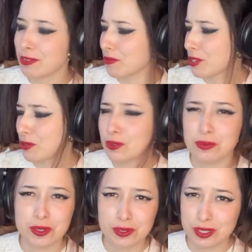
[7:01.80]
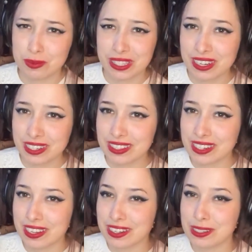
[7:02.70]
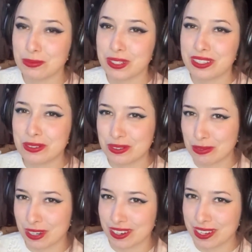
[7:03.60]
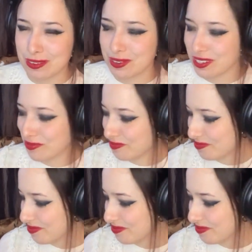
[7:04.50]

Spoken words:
vibe, even though it was supposed to be the 1980s, but you know what I'm talking about.